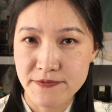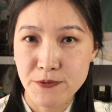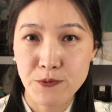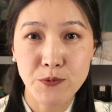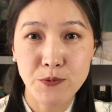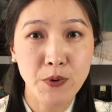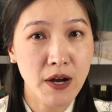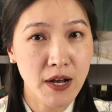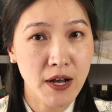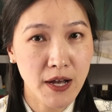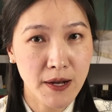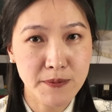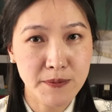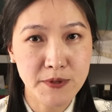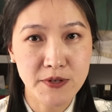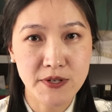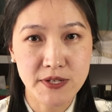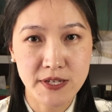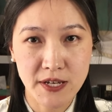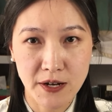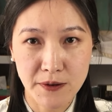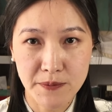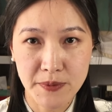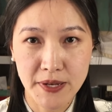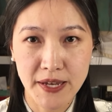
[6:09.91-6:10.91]
Welcome to
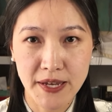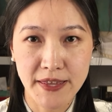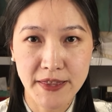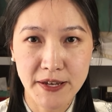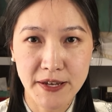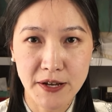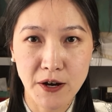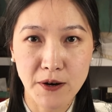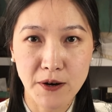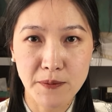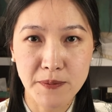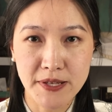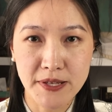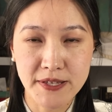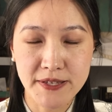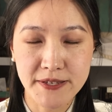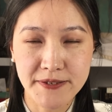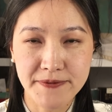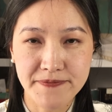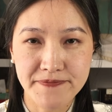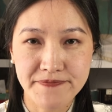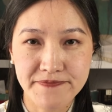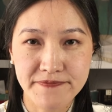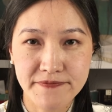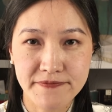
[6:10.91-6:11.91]
tell me in the comments.